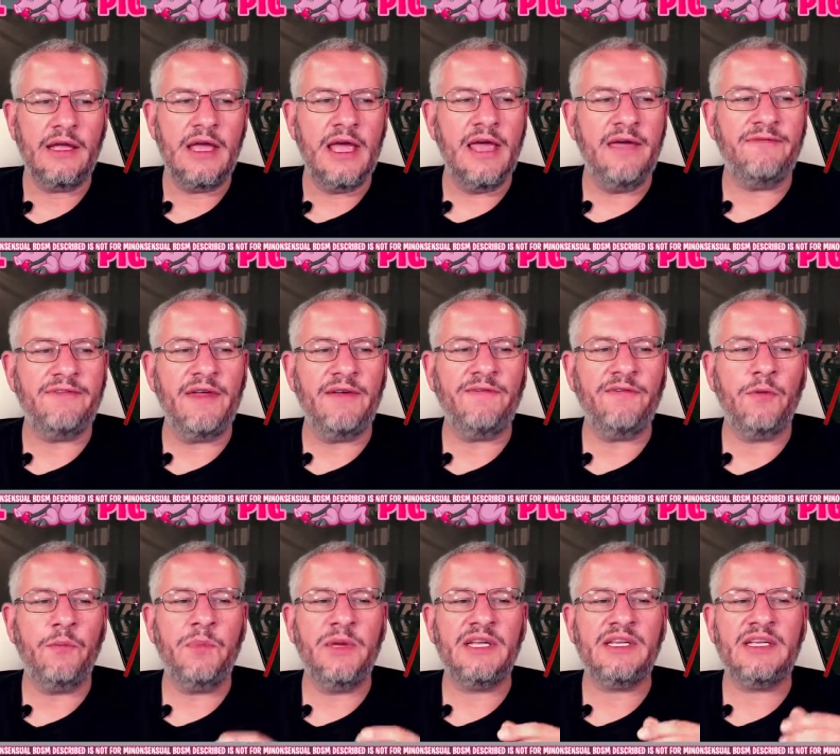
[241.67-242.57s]
If they
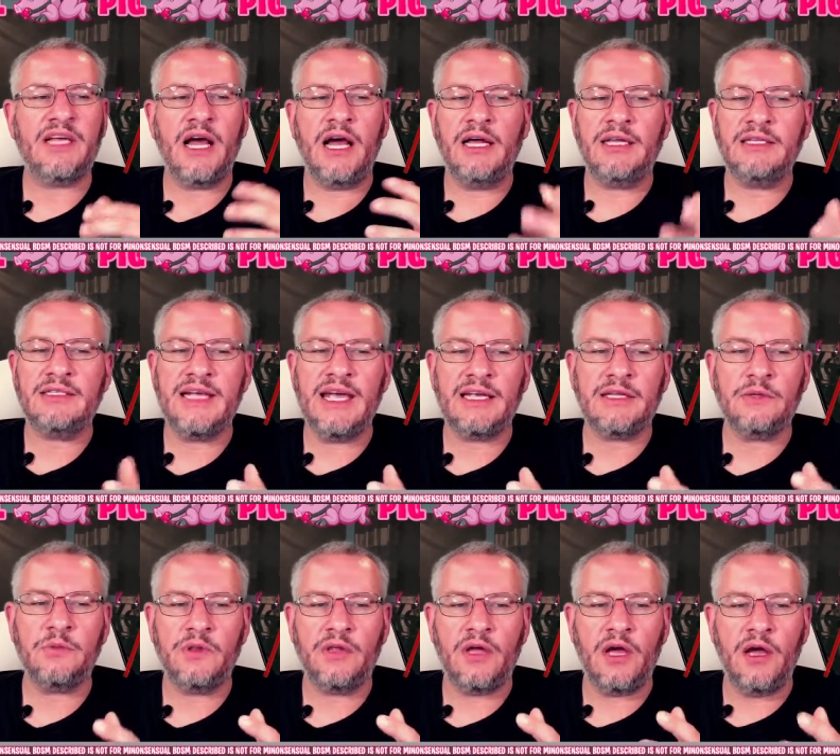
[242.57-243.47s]
forbid contact
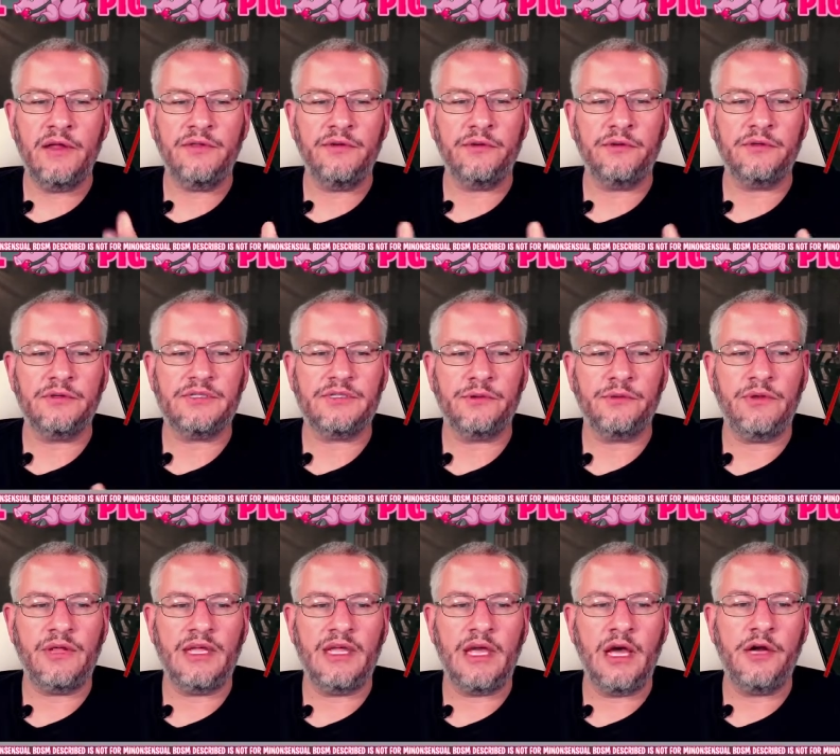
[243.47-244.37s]
with others or
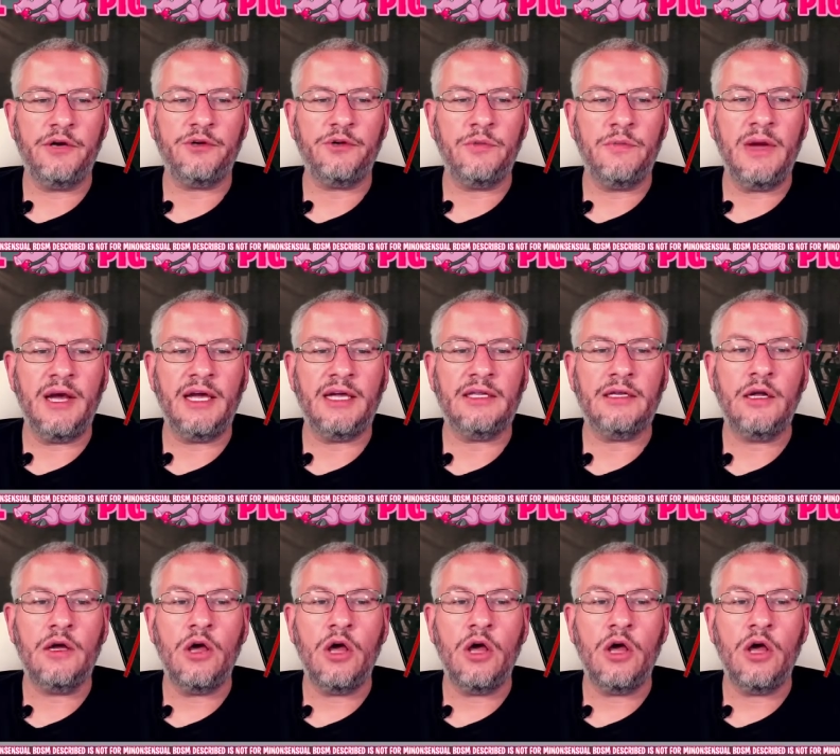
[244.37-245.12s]
they undermine